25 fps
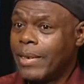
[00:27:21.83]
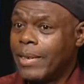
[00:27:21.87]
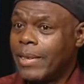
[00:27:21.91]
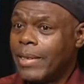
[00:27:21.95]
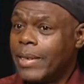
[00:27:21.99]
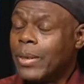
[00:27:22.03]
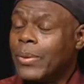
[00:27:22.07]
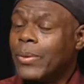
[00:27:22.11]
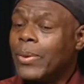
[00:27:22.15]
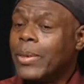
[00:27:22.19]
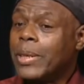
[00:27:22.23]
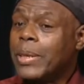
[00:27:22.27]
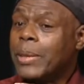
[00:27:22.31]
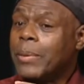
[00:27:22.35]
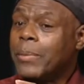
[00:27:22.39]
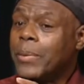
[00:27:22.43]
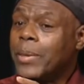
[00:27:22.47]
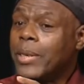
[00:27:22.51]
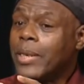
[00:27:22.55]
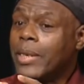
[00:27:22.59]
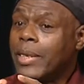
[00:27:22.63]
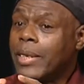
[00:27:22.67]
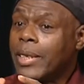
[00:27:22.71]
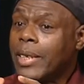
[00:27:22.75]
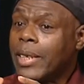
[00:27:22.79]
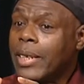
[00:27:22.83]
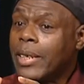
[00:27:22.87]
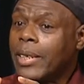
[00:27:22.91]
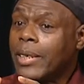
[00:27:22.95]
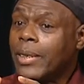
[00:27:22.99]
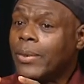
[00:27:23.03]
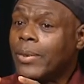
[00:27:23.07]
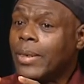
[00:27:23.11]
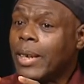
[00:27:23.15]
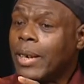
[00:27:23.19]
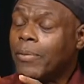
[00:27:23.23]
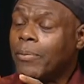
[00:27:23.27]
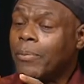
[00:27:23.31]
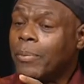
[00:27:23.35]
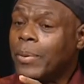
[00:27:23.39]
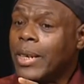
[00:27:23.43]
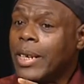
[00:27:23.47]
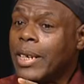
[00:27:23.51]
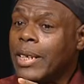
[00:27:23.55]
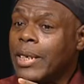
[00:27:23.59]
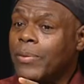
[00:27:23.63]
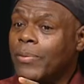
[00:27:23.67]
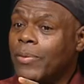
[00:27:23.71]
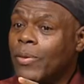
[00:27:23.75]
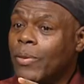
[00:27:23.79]
They don't even think to have
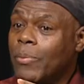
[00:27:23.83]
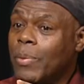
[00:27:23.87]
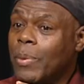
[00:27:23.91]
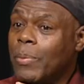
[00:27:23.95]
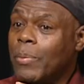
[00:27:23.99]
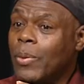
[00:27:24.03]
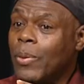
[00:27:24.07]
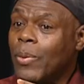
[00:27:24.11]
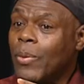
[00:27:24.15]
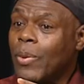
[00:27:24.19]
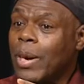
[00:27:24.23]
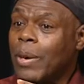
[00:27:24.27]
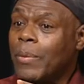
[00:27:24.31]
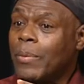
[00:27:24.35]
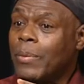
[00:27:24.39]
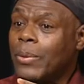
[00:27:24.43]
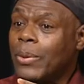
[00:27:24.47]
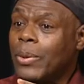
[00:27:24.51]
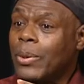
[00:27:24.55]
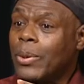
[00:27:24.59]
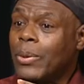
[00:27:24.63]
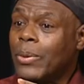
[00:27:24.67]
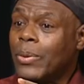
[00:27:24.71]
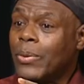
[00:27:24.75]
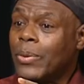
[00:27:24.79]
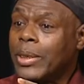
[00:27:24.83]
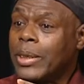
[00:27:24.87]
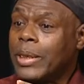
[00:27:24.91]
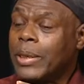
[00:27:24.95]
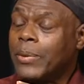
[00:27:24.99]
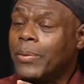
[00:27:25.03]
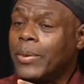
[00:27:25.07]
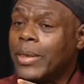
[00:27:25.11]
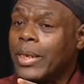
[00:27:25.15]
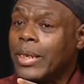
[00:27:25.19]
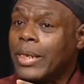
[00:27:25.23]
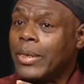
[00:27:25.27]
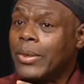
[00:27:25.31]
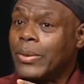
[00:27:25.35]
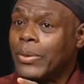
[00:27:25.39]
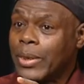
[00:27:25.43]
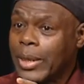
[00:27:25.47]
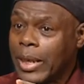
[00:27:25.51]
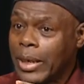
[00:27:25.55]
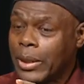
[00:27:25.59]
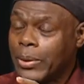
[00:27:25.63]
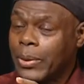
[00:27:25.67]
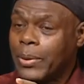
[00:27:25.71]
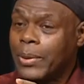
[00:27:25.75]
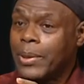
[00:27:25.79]
plans for people who have not received an
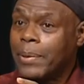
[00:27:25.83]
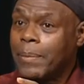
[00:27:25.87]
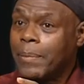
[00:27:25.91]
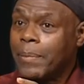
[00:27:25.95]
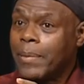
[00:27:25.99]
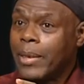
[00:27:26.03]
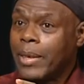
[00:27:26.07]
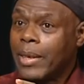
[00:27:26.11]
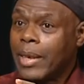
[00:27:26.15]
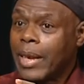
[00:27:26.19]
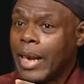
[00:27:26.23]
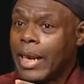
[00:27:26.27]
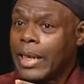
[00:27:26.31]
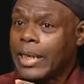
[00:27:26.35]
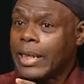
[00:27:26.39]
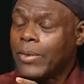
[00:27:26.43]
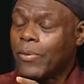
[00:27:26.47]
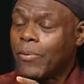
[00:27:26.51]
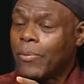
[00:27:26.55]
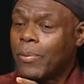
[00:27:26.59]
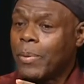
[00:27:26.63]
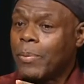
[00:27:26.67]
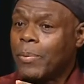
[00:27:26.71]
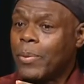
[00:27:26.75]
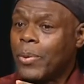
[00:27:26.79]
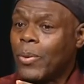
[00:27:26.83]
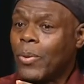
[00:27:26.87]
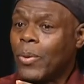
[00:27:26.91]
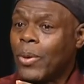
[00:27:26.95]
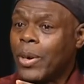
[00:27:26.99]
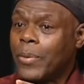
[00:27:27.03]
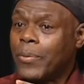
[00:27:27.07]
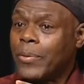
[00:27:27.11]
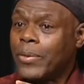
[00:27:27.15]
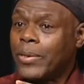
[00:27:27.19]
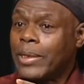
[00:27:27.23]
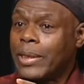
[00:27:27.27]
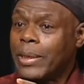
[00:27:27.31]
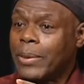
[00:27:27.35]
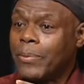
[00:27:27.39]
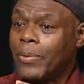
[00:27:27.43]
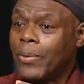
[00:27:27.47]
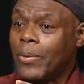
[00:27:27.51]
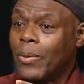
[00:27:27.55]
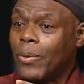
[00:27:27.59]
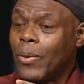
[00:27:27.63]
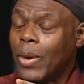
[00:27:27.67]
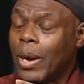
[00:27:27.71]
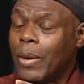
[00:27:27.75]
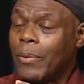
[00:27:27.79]
education, as if people who
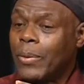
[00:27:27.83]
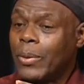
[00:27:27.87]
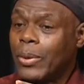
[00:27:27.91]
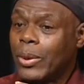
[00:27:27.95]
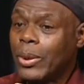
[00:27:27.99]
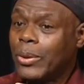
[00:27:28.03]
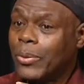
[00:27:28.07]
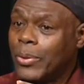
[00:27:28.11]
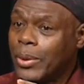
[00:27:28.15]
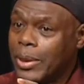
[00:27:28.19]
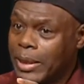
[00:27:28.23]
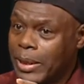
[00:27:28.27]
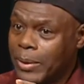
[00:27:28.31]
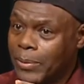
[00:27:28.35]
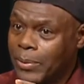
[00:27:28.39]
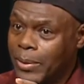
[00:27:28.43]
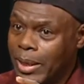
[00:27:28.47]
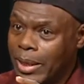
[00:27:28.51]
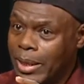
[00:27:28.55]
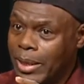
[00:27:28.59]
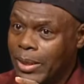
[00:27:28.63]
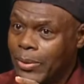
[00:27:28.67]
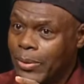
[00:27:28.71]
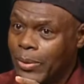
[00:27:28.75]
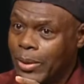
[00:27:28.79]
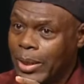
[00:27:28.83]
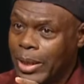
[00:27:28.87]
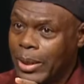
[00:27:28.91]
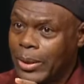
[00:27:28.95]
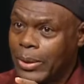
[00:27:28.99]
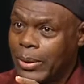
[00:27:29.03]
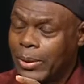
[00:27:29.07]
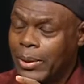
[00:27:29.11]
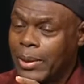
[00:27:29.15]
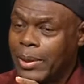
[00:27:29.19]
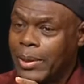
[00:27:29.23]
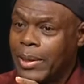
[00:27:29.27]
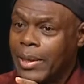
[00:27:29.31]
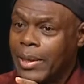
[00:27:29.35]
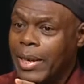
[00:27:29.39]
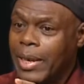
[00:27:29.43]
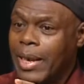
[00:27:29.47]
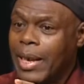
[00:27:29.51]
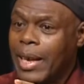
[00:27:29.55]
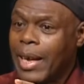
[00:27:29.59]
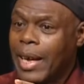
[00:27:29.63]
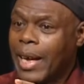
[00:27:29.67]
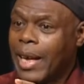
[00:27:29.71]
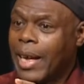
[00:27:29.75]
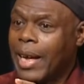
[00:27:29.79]
have not received an education
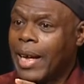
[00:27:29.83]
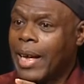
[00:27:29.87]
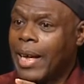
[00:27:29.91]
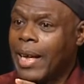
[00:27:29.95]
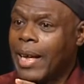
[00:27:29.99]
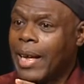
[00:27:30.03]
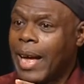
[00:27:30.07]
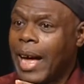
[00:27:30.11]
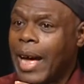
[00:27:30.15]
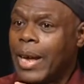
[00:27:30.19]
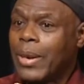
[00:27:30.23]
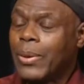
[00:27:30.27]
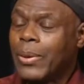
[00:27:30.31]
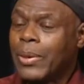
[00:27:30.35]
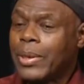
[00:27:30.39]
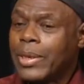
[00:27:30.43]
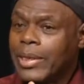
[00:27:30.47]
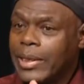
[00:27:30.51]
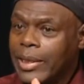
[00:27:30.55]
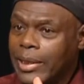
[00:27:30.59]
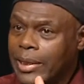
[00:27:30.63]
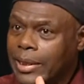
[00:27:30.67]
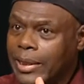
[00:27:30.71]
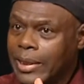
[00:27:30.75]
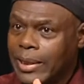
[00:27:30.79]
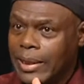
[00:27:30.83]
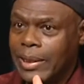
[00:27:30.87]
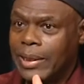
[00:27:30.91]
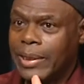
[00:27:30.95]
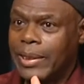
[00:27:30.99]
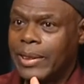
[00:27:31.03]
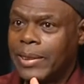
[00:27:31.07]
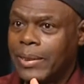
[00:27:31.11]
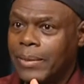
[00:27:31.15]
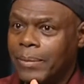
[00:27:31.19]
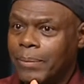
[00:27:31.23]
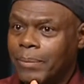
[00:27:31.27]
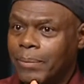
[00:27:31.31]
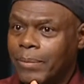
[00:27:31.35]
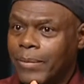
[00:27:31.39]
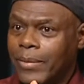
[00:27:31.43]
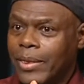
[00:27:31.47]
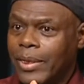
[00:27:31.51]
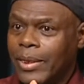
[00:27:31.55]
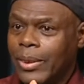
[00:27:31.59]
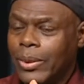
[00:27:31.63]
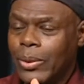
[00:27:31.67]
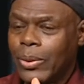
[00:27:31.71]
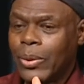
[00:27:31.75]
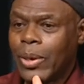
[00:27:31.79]
are not citizens.
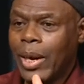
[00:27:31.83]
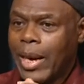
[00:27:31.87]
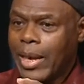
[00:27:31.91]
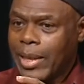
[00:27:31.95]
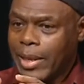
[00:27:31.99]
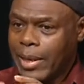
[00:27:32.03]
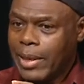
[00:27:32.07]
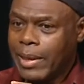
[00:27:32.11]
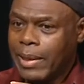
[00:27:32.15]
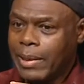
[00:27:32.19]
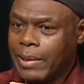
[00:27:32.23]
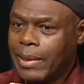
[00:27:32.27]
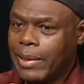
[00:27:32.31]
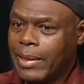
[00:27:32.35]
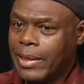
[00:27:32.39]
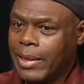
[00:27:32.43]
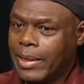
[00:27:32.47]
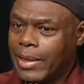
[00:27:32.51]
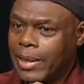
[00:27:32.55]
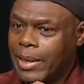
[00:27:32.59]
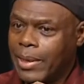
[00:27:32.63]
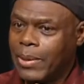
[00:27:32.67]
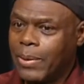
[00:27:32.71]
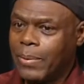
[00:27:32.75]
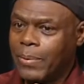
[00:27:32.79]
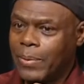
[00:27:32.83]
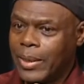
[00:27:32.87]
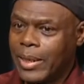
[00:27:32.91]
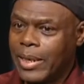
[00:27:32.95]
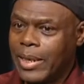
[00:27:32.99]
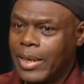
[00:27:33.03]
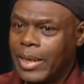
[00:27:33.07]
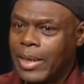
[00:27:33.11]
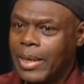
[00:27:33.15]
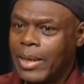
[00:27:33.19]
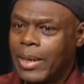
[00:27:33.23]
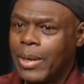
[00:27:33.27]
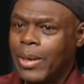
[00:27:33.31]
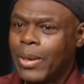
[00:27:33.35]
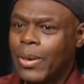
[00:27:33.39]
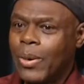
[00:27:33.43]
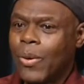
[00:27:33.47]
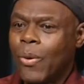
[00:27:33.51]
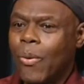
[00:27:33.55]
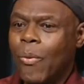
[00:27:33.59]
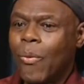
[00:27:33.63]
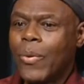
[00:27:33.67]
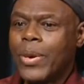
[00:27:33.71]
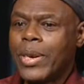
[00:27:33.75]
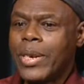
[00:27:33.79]
So I think that at the end of the day,
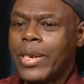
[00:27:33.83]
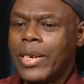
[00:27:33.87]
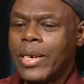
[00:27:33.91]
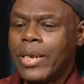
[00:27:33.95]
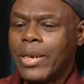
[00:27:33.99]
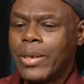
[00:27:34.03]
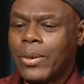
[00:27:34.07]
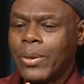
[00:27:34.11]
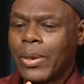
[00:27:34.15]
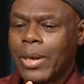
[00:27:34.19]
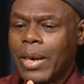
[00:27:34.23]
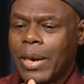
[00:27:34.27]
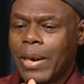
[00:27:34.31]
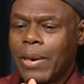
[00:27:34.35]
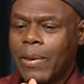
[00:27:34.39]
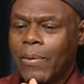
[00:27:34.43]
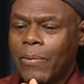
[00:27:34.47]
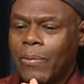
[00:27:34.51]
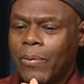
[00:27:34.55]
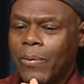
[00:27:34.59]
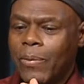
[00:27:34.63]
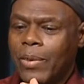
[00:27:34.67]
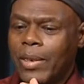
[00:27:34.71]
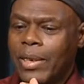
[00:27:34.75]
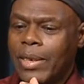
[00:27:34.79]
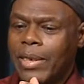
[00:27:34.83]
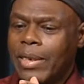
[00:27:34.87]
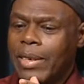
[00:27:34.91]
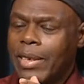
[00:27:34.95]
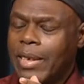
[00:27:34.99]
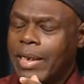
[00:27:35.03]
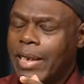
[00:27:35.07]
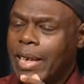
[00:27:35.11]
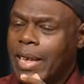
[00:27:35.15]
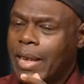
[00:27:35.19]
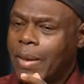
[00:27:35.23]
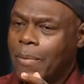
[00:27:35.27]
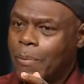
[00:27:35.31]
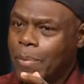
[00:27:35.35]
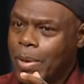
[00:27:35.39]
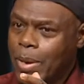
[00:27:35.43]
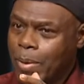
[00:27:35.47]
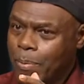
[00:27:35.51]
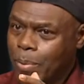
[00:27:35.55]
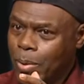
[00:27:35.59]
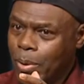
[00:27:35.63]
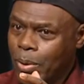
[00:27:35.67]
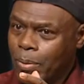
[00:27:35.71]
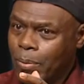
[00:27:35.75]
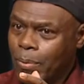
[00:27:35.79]
we need to have a
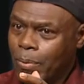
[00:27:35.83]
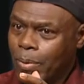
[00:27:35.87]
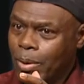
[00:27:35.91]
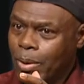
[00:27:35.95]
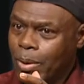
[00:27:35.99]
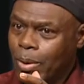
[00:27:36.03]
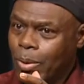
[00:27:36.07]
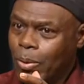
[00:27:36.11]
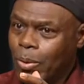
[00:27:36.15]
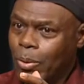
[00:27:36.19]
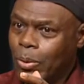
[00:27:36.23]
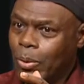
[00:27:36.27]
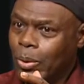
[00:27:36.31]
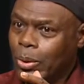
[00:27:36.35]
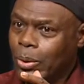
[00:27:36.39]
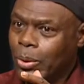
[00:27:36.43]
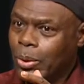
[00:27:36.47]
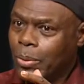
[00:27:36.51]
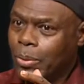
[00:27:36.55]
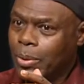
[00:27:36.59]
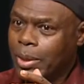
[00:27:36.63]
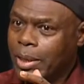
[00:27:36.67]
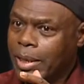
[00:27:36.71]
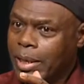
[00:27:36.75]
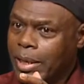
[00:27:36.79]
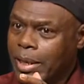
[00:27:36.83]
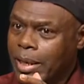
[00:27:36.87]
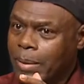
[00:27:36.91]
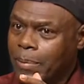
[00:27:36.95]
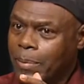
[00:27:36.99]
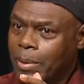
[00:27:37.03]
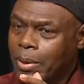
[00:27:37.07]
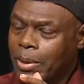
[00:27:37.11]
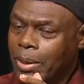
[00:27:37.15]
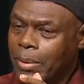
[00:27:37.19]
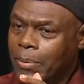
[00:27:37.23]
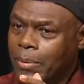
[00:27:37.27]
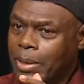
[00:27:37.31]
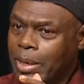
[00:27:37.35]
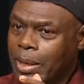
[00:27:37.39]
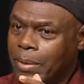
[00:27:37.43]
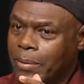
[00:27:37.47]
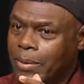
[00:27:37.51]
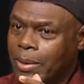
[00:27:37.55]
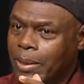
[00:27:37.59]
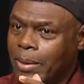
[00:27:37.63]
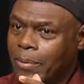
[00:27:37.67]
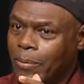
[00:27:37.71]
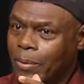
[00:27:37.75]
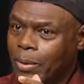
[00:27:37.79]
people who not only think about themselves
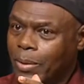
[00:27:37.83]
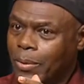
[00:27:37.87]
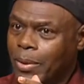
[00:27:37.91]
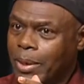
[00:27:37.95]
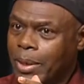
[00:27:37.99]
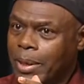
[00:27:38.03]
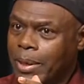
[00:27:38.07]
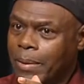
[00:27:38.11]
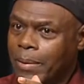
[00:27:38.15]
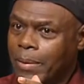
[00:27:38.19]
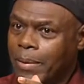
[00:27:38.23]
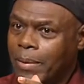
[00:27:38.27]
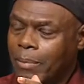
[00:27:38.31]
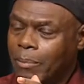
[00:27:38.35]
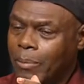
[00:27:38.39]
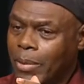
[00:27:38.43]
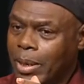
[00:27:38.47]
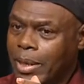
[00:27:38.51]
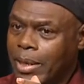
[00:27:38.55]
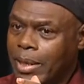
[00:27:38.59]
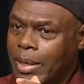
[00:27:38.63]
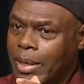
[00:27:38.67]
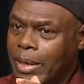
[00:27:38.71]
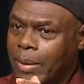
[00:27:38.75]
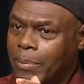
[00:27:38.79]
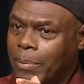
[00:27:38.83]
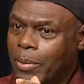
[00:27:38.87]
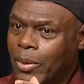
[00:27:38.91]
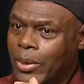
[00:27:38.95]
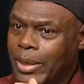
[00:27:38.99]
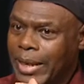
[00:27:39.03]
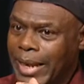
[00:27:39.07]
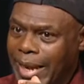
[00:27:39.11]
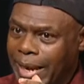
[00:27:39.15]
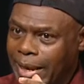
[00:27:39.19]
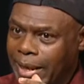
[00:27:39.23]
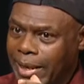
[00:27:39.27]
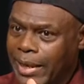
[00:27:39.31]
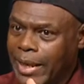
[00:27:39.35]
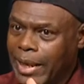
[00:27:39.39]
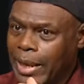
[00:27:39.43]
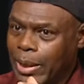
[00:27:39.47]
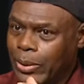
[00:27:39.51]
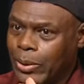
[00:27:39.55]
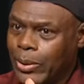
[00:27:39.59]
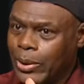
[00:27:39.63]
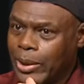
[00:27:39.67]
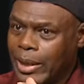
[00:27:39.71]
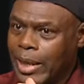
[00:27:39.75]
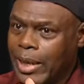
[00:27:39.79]
individually, but think about the entire
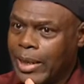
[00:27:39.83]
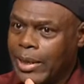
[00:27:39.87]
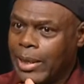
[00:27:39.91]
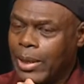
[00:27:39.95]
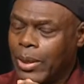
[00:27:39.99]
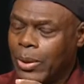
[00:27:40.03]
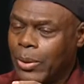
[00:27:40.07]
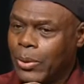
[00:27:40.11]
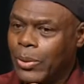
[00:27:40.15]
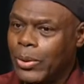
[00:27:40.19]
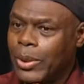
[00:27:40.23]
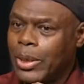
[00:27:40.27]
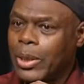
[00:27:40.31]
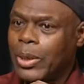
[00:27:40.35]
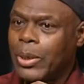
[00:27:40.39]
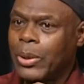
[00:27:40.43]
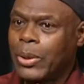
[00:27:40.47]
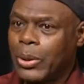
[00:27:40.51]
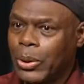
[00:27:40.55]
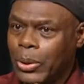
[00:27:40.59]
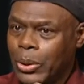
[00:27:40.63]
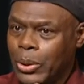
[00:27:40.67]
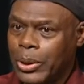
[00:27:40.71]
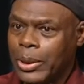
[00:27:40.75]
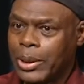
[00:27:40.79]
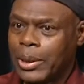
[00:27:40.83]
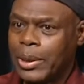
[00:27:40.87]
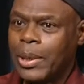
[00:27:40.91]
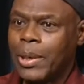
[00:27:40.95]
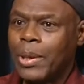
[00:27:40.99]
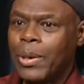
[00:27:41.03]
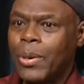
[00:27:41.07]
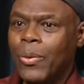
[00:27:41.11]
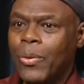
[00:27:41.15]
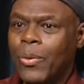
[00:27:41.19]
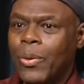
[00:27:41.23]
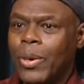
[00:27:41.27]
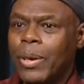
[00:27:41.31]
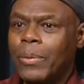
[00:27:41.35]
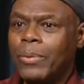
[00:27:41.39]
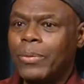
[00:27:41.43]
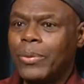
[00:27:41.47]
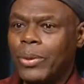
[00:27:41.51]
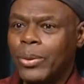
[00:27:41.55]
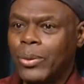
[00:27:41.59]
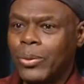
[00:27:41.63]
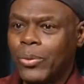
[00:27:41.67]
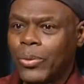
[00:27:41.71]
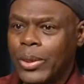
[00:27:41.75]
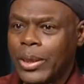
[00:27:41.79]
society, including those who have
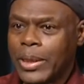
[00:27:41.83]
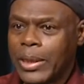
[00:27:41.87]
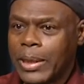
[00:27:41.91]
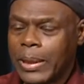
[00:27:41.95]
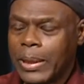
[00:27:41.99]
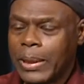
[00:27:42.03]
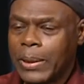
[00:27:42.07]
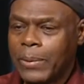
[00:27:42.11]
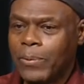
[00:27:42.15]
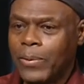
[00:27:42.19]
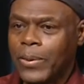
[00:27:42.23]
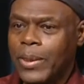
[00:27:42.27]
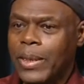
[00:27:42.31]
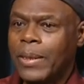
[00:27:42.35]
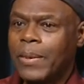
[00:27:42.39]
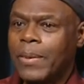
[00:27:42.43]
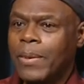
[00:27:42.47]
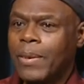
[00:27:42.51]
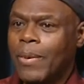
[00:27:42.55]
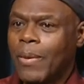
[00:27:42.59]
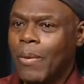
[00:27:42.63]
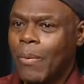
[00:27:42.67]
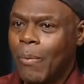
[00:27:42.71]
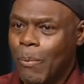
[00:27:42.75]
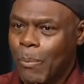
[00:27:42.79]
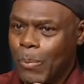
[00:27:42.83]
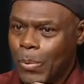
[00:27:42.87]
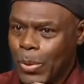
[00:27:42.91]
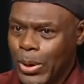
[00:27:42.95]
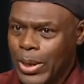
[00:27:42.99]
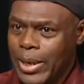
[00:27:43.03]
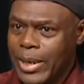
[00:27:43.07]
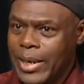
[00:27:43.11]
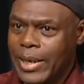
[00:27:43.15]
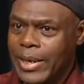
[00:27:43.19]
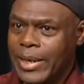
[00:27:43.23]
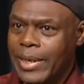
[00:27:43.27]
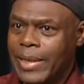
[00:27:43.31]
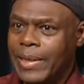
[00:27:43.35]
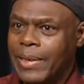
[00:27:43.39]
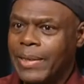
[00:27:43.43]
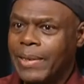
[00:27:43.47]
not received modern